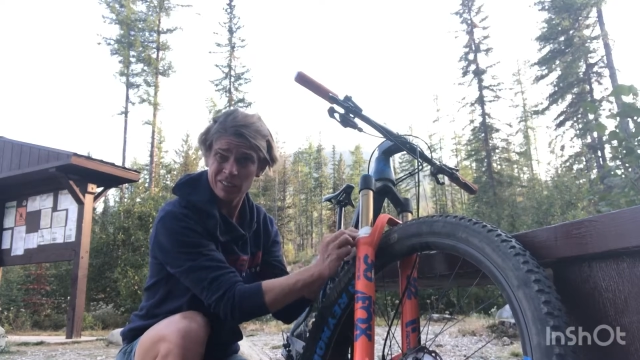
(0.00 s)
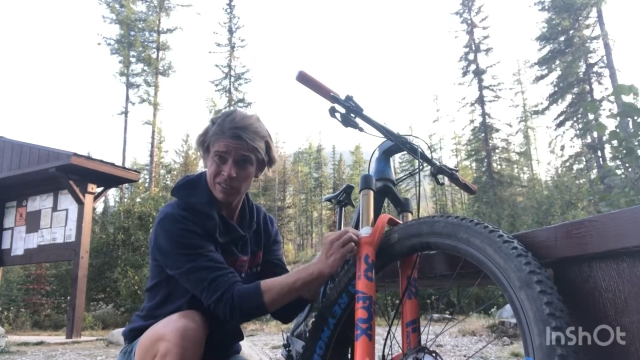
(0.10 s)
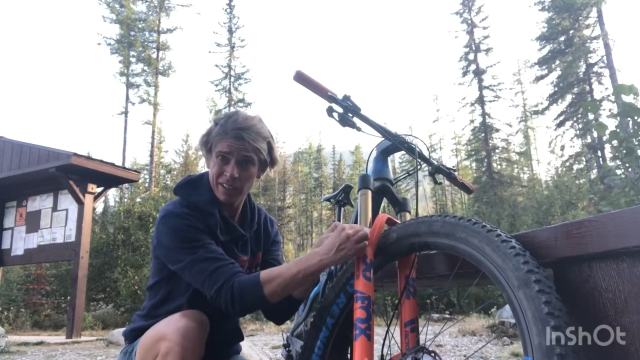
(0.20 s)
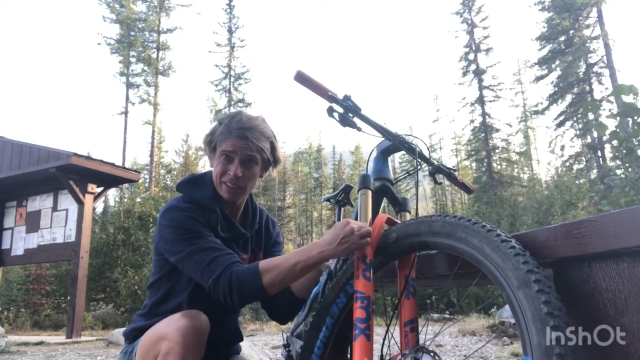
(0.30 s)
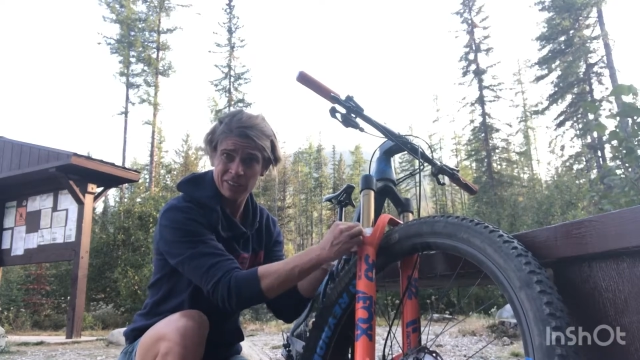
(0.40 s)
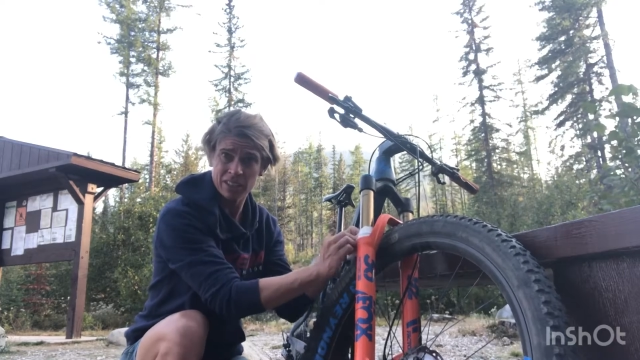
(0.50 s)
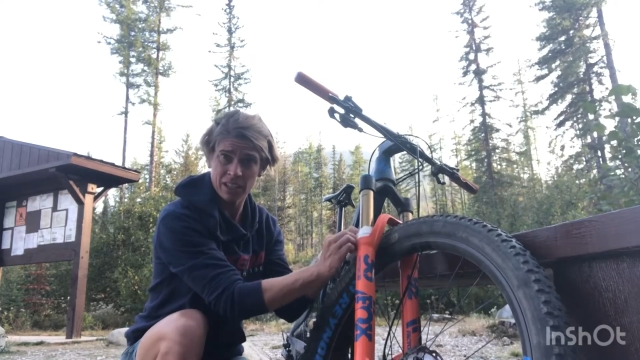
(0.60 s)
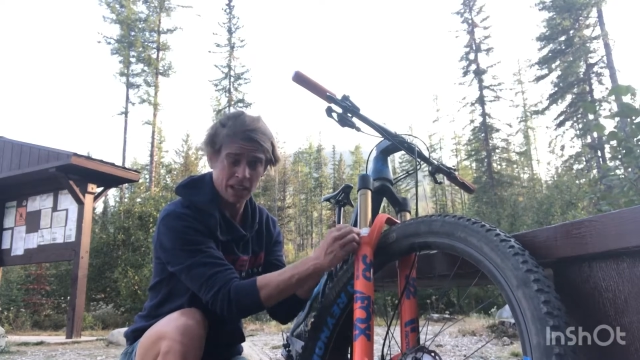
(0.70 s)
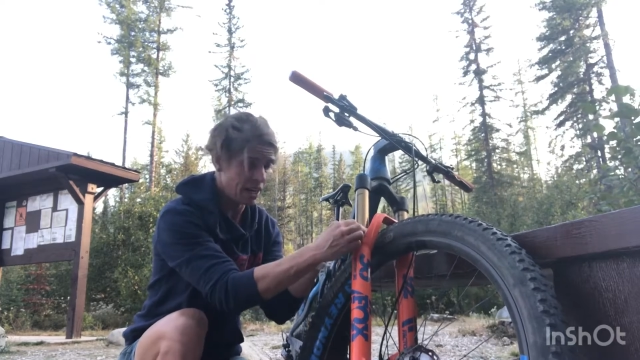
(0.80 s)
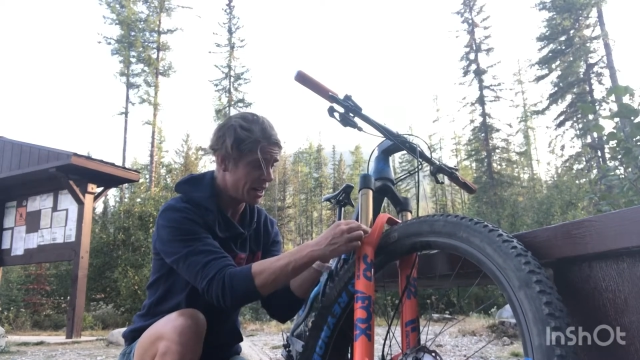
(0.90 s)
around
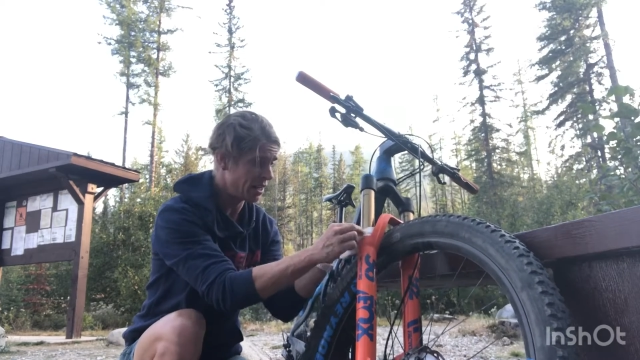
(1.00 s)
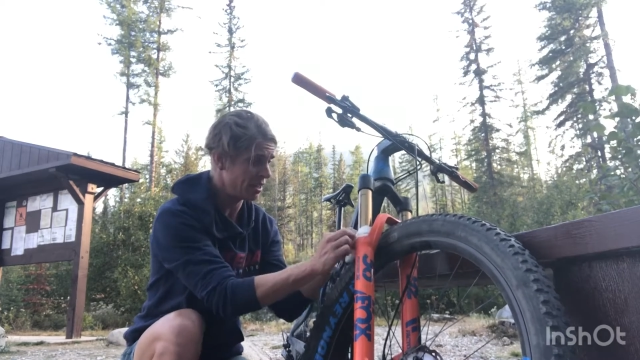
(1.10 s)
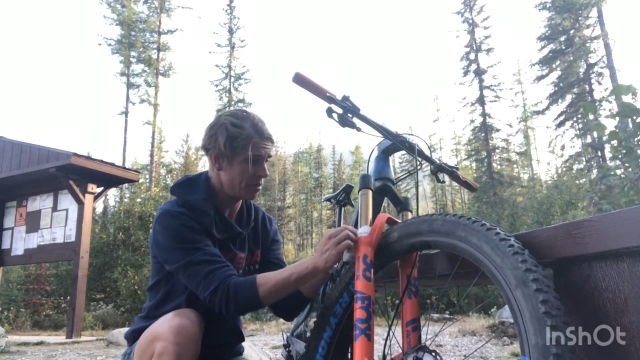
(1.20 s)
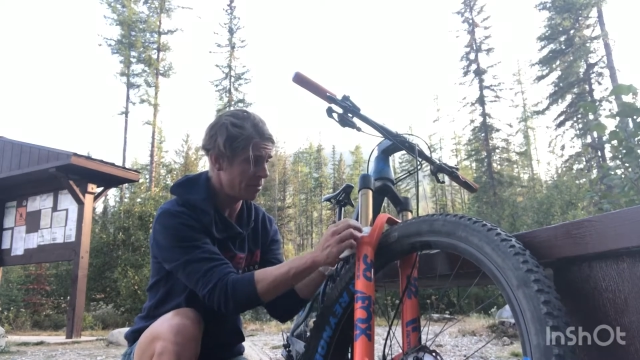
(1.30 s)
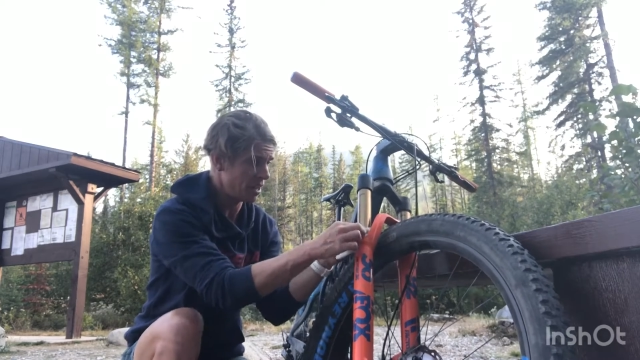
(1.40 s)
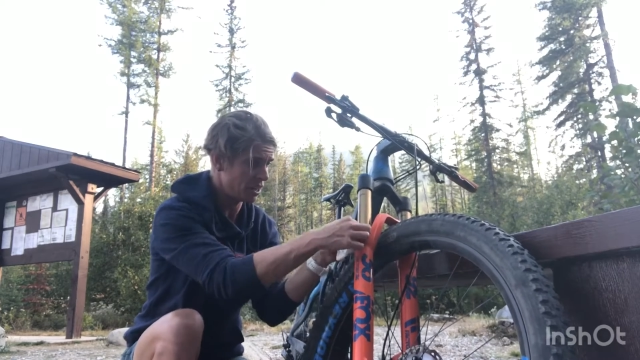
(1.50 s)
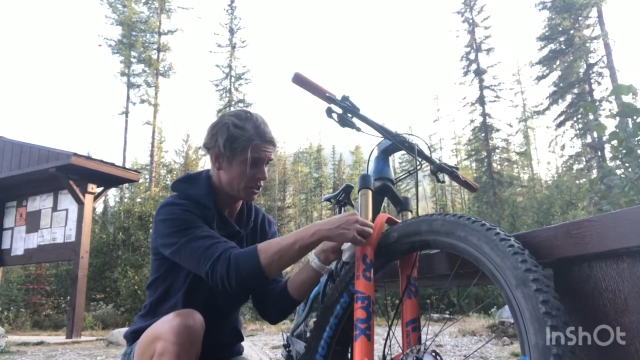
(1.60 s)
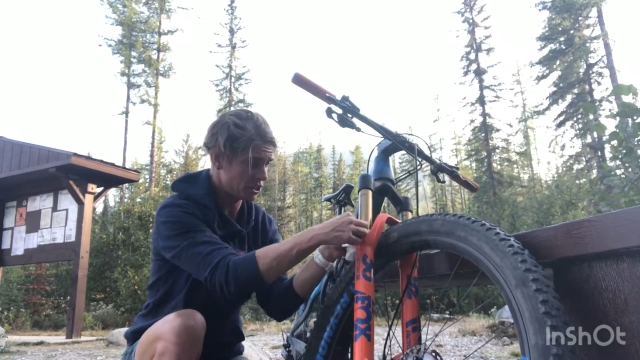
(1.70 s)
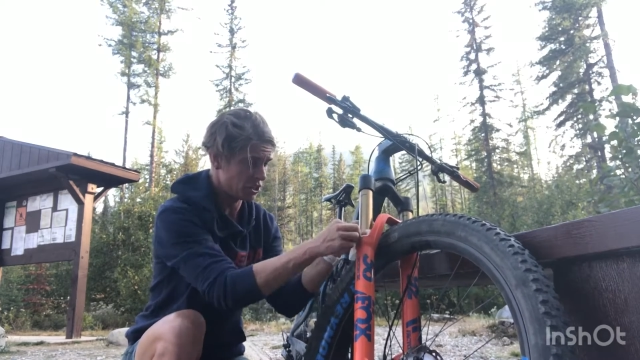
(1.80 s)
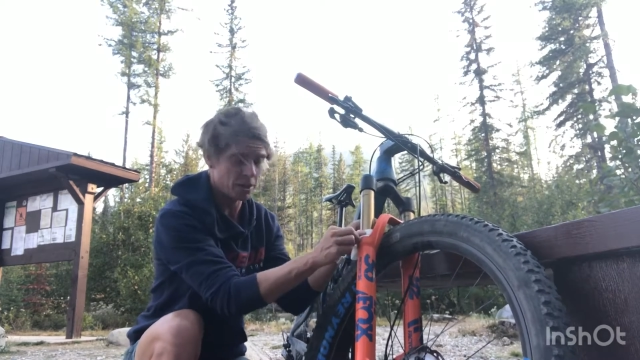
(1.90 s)
again, making
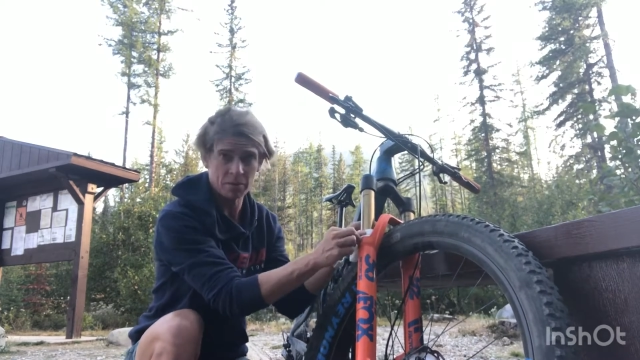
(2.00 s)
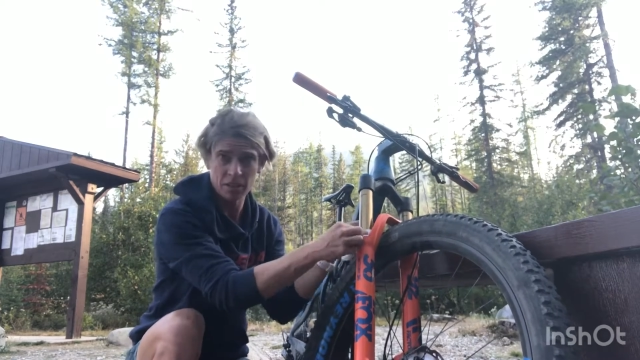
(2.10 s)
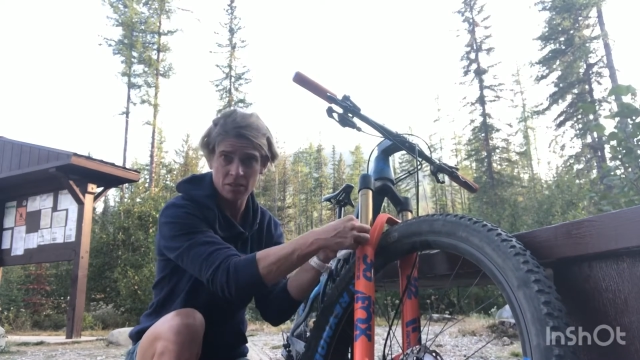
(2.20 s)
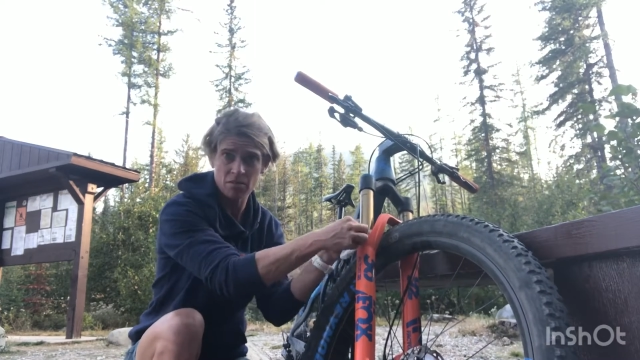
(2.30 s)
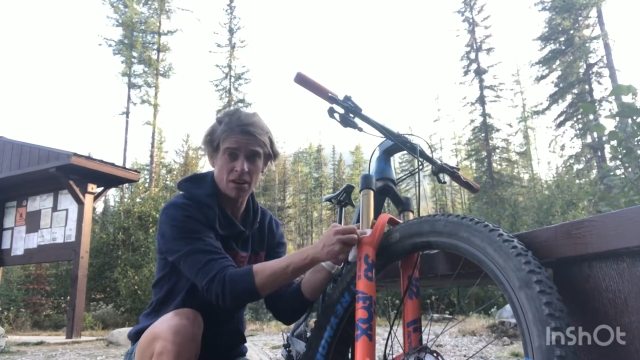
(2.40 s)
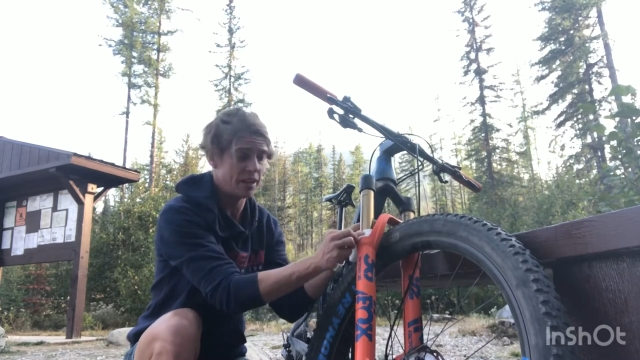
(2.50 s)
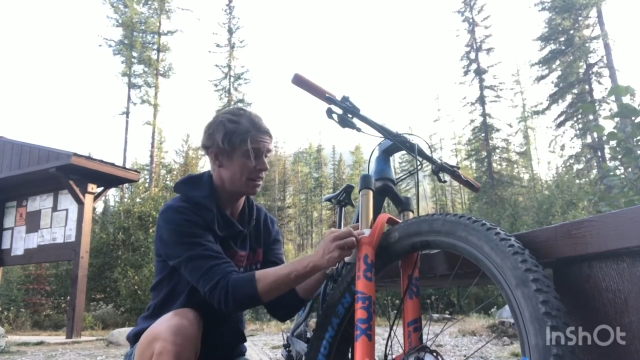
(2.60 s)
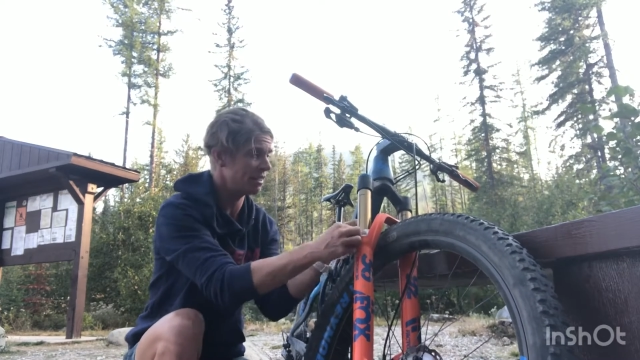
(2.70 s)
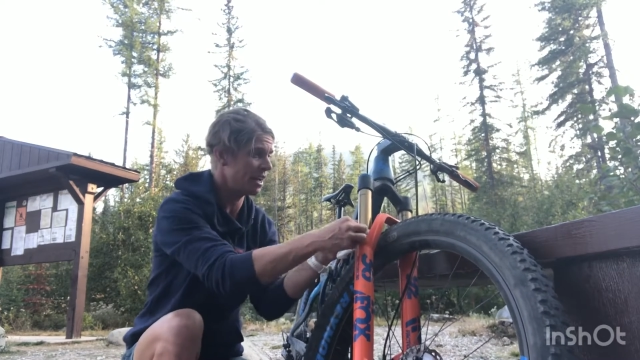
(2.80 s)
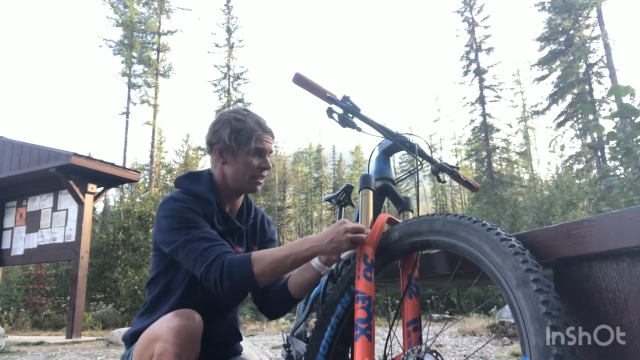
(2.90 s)
sure I'm getting right
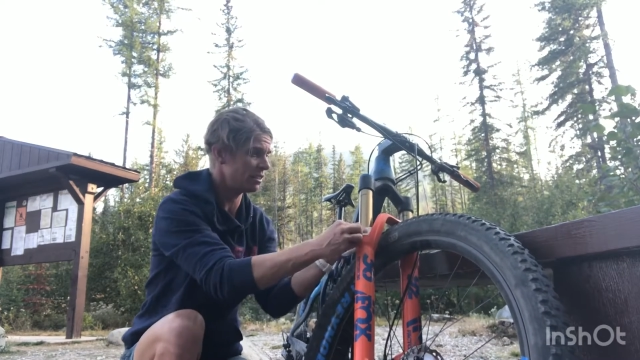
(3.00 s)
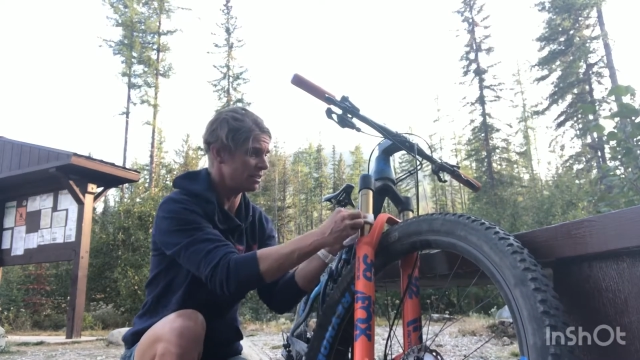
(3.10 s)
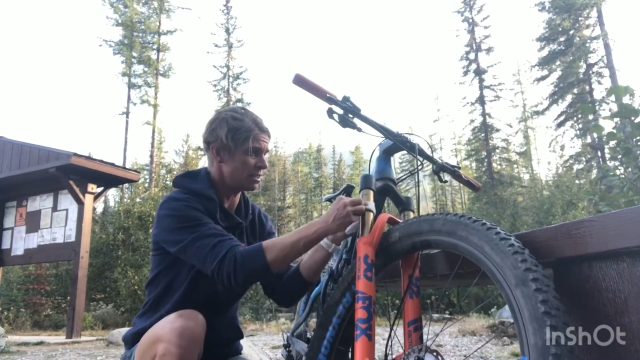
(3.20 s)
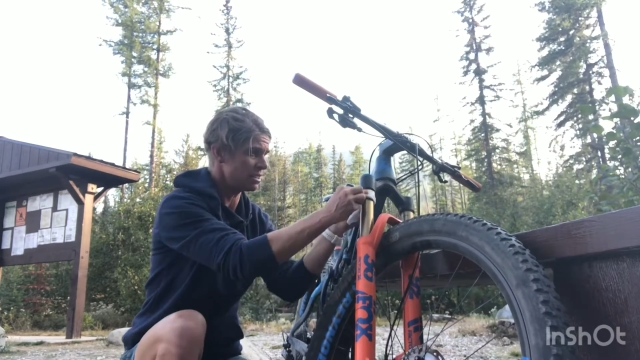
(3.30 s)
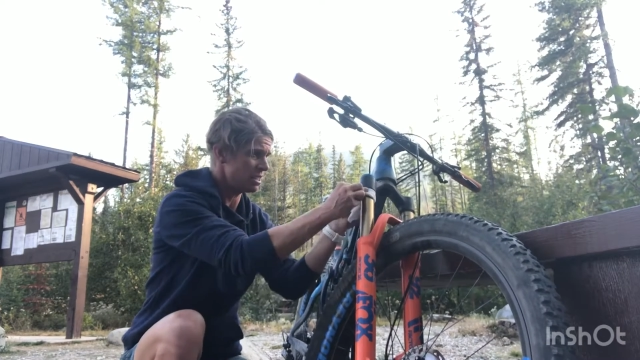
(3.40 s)
at that little